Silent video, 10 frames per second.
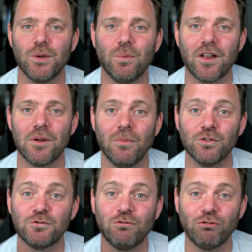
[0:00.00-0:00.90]
one of their
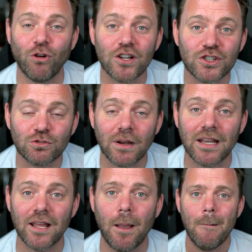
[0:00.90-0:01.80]
most
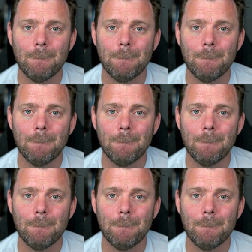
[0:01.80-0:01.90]
frustrating